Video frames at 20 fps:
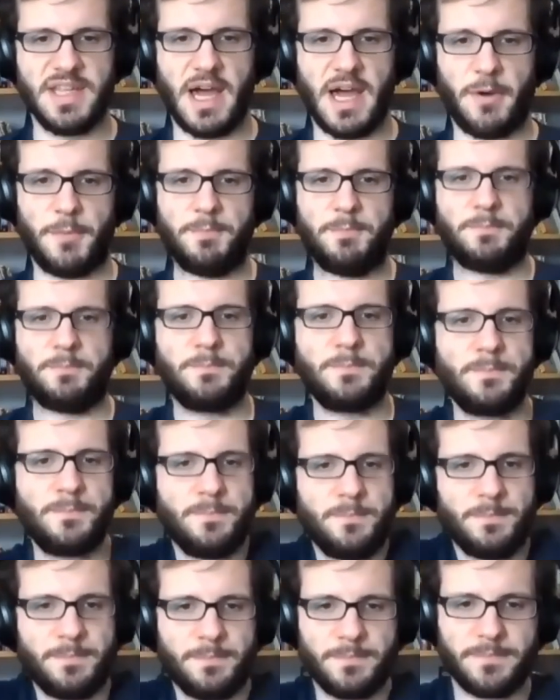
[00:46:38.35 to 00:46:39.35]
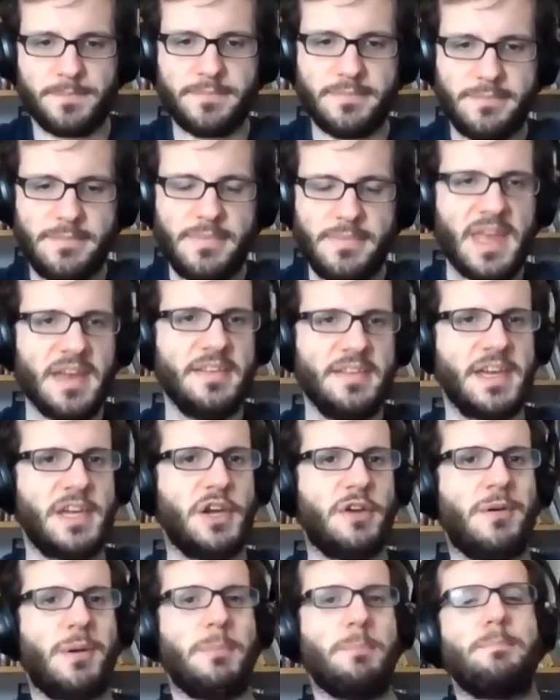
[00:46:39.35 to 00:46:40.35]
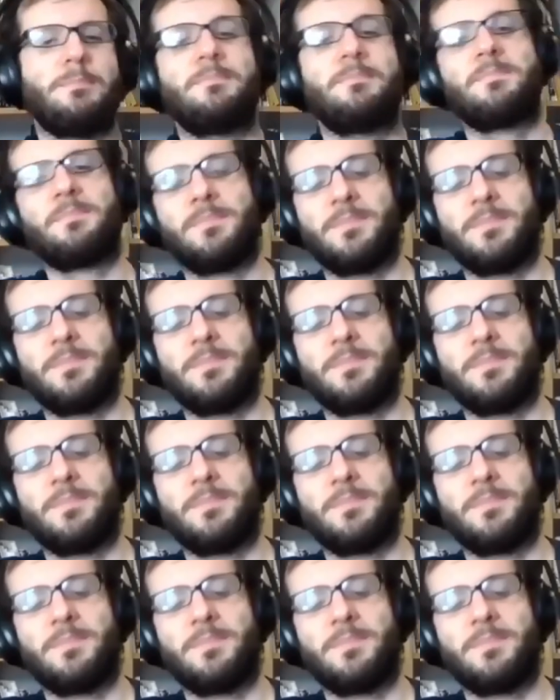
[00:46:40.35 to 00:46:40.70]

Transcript: now. Thank you, Aaron.